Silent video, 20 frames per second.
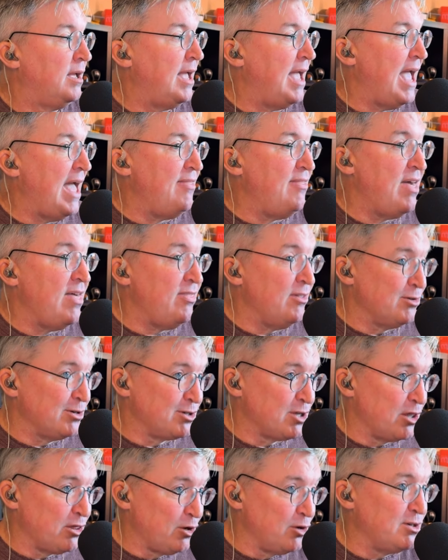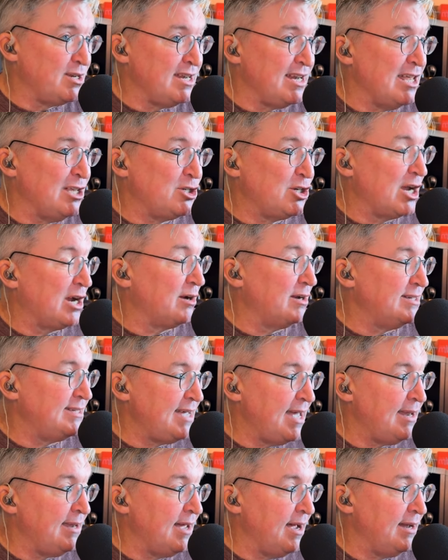And then there's the 13 inch Air at
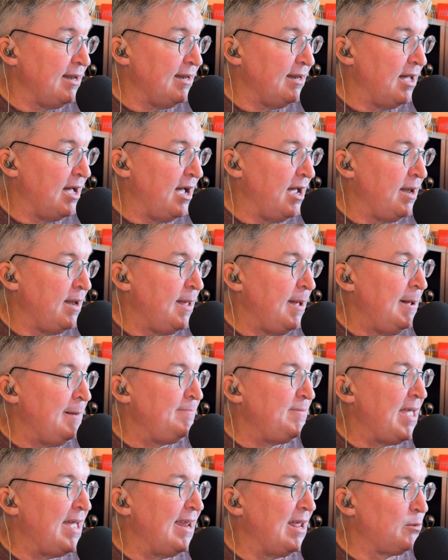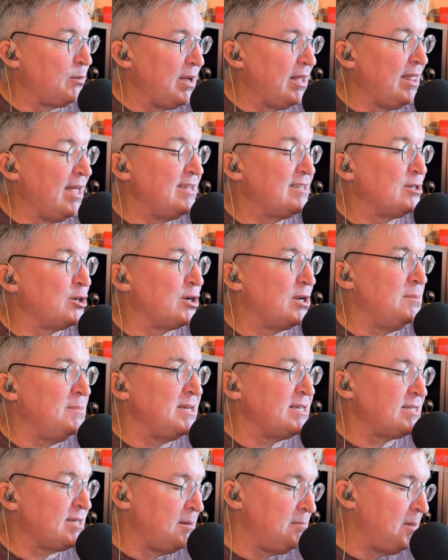10.99. And I realize there're going to be
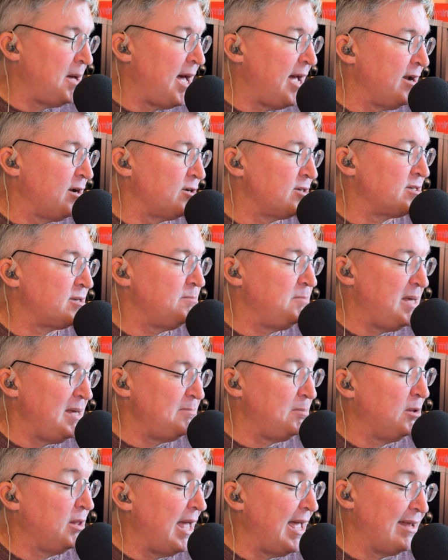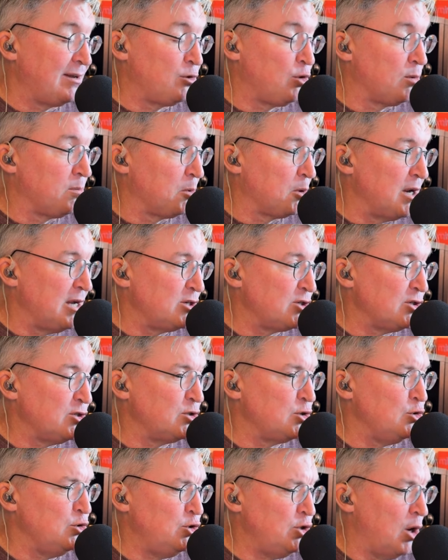some buyers, people and
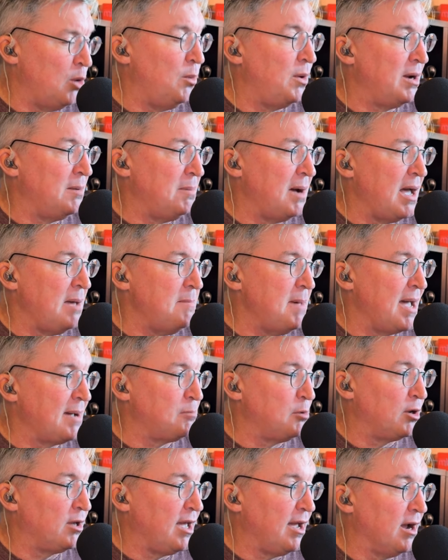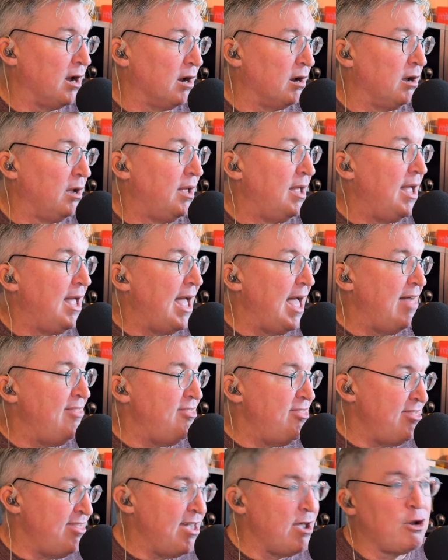corporations who don't want to buy a MacBook Air
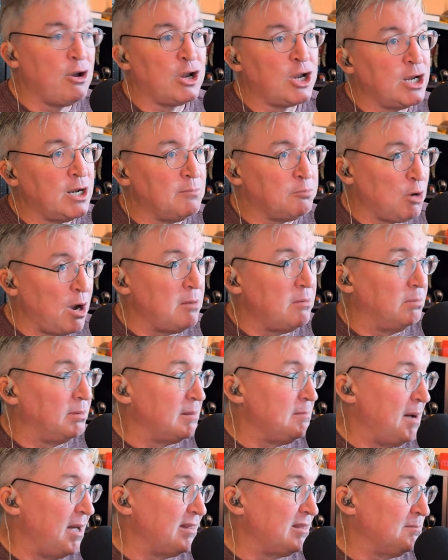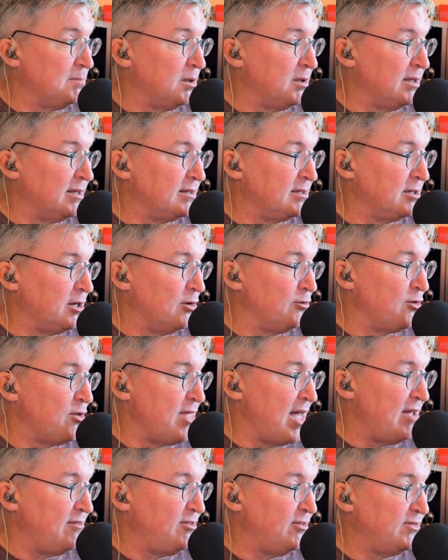and they're going to probably bite the bullet and go for
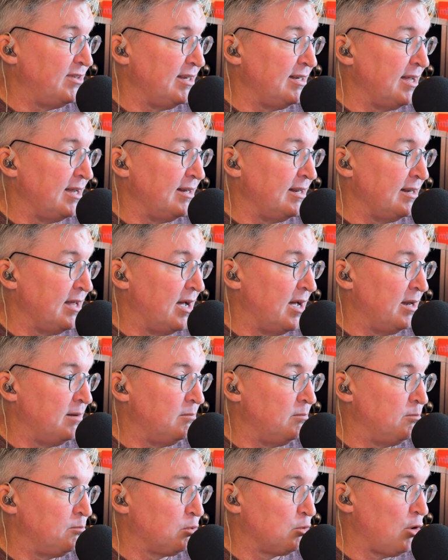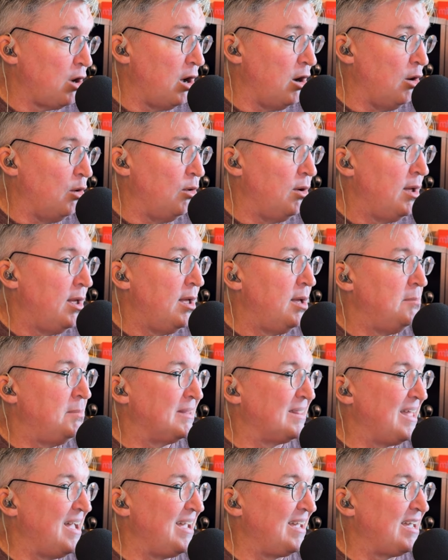that 15.99 Pro.
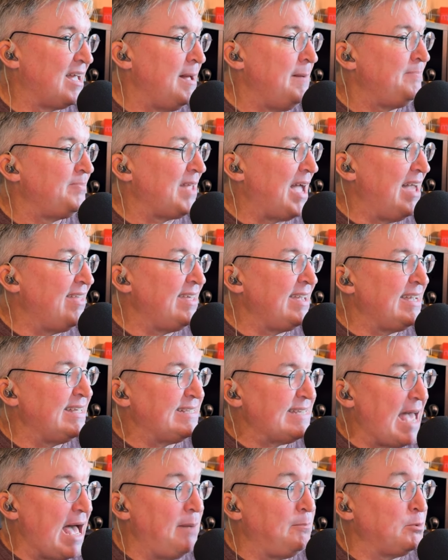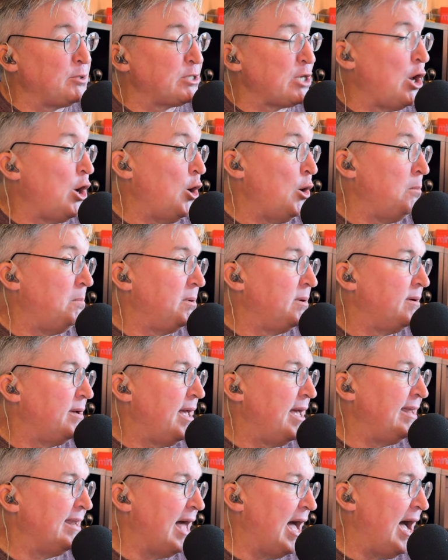But like I think it's Apple's hope
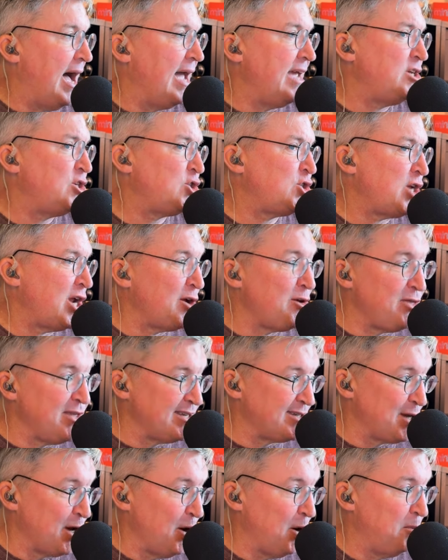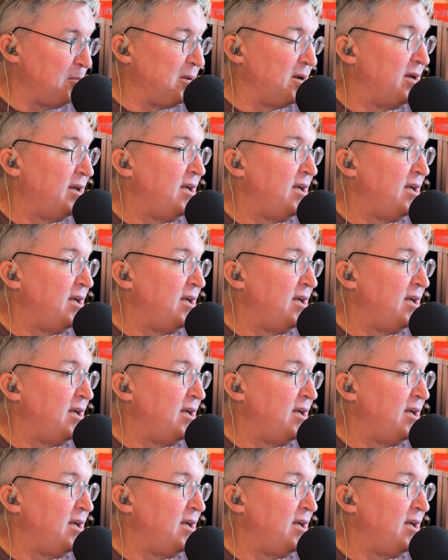and I share this hope